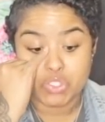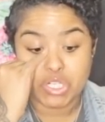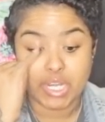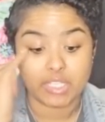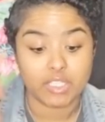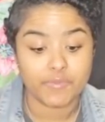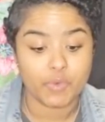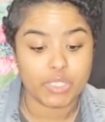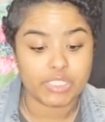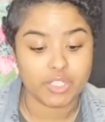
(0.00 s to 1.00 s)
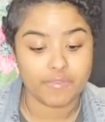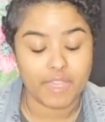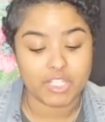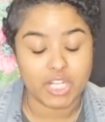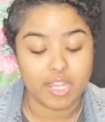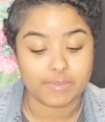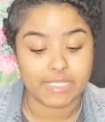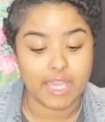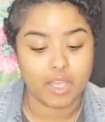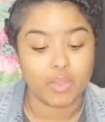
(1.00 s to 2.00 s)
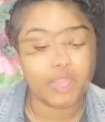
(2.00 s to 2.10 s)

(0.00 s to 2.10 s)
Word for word: Should I look for certified jobs now?